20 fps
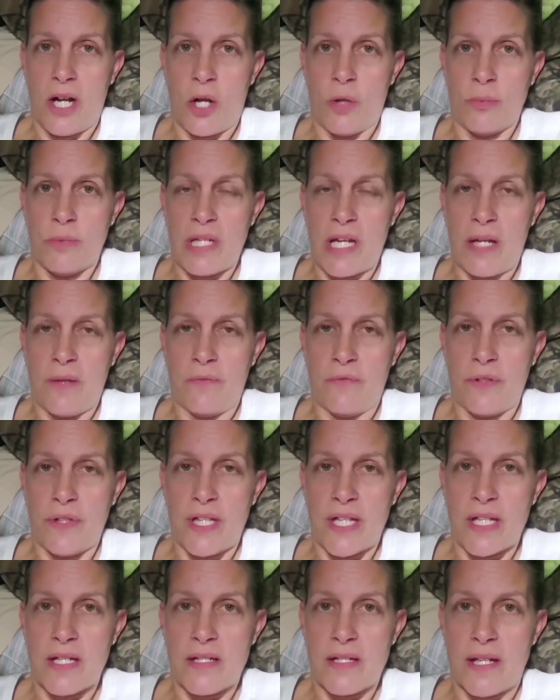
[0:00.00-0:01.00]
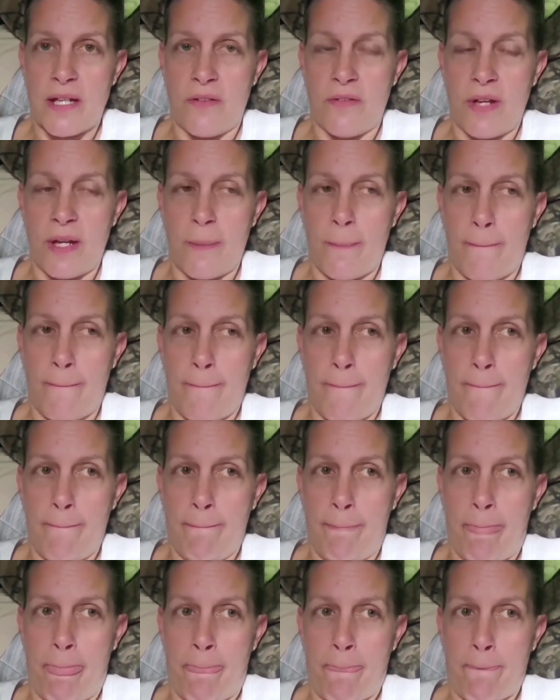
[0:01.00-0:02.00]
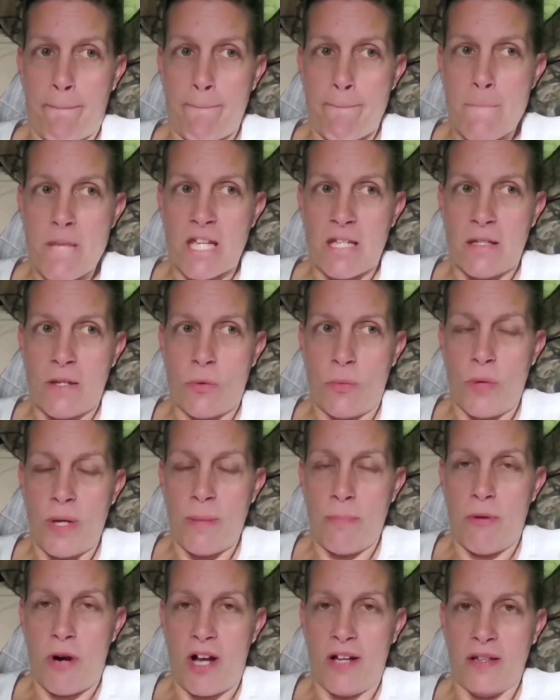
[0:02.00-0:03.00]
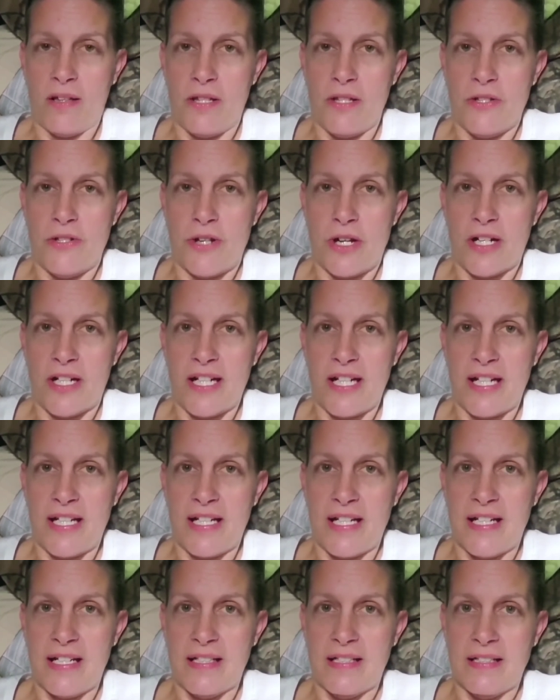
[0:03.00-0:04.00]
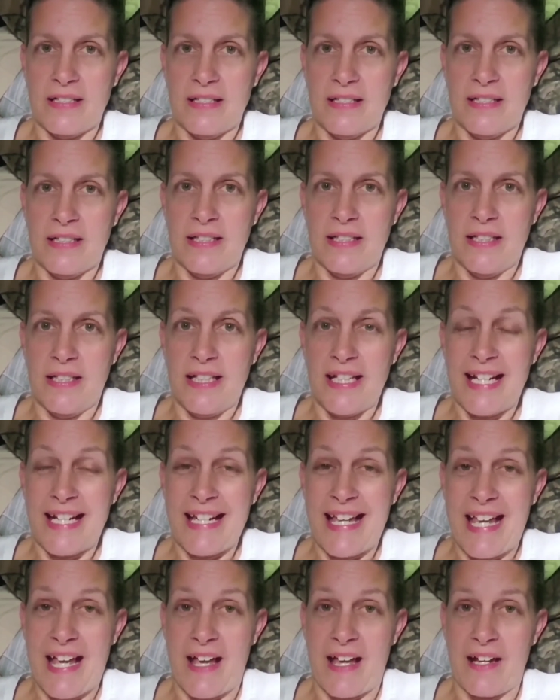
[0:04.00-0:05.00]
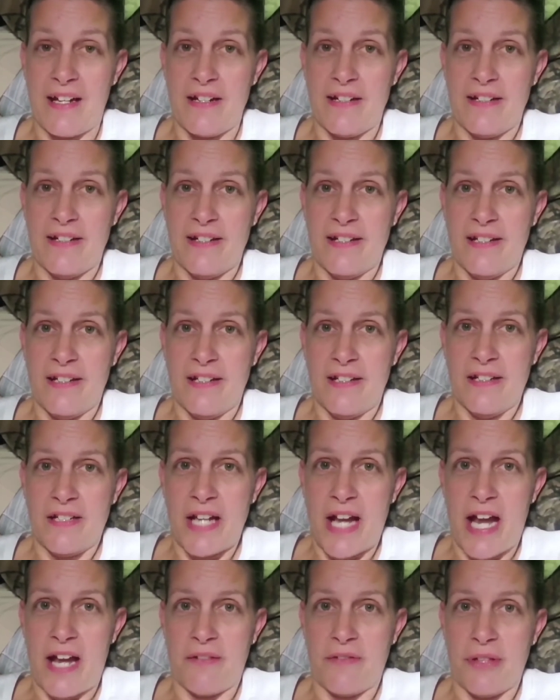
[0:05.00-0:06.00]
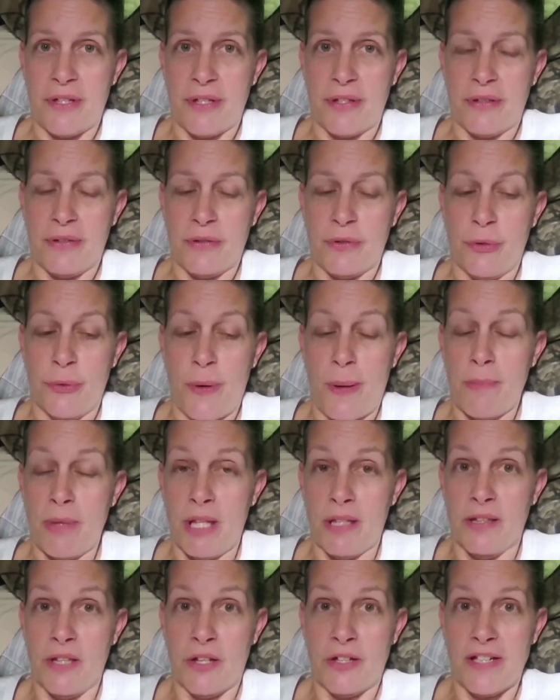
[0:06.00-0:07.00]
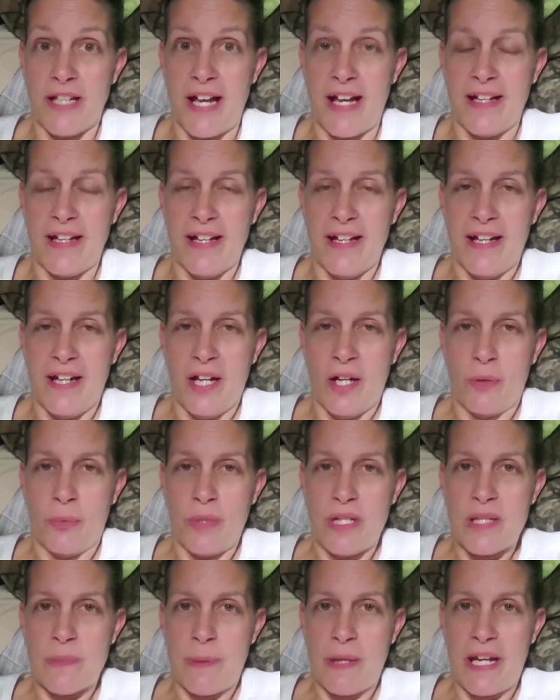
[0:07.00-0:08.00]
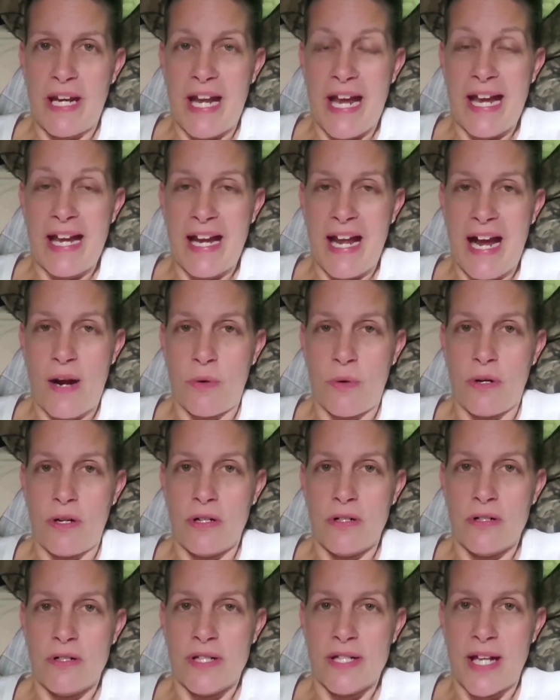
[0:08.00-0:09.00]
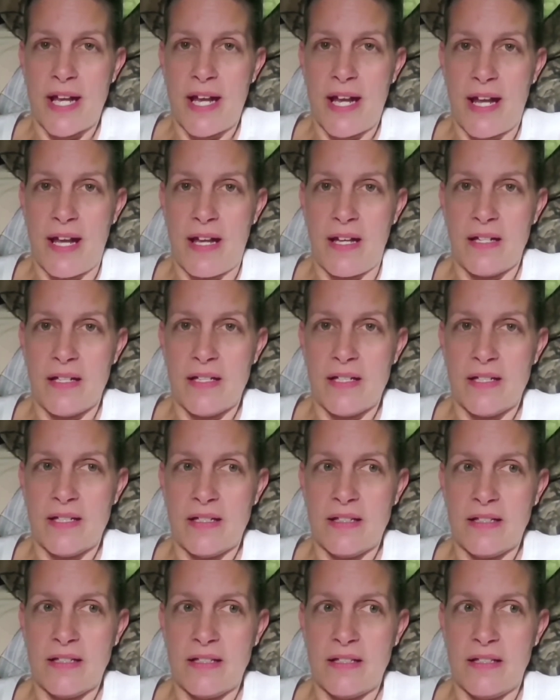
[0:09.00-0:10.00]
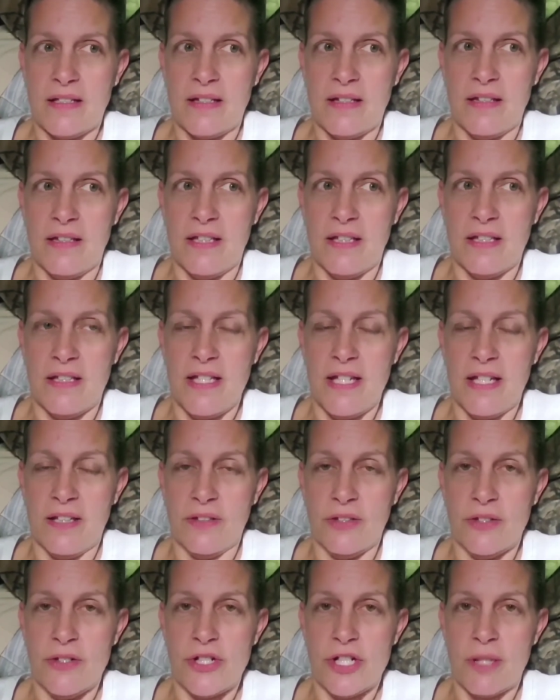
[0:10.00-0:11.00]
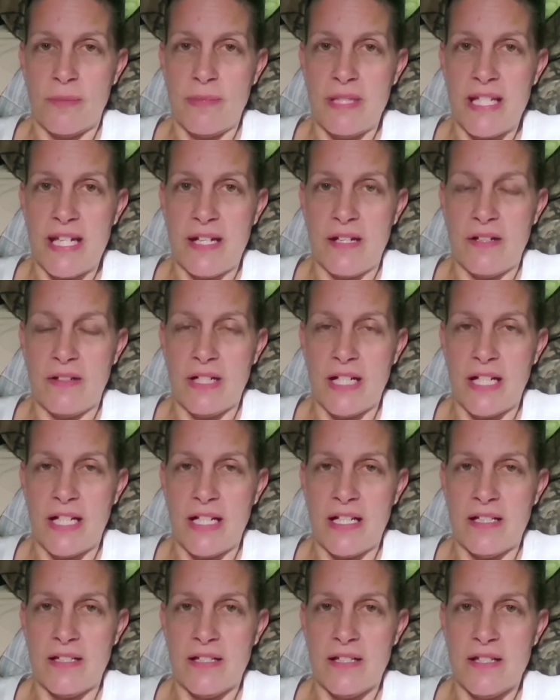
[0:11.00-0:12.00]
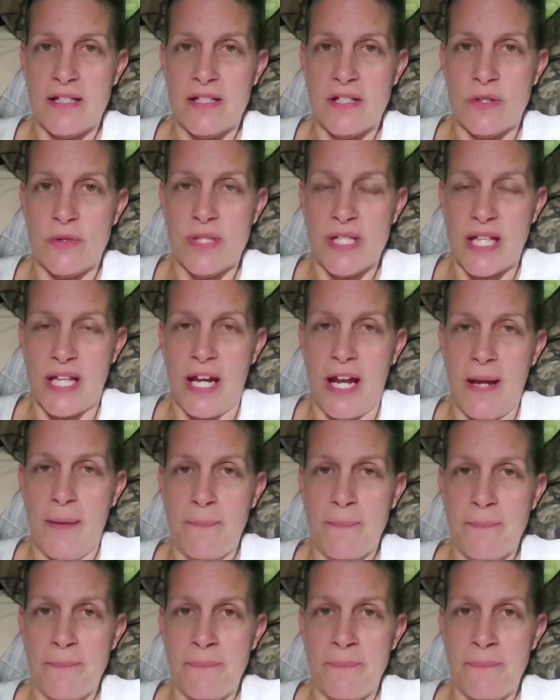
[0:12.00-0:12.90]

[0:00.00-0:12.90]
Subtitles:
home time for Thanksgiving, we brought the truck in again to have the gremlin looked at. We spent 8 hours at the dealership down in Sioux City,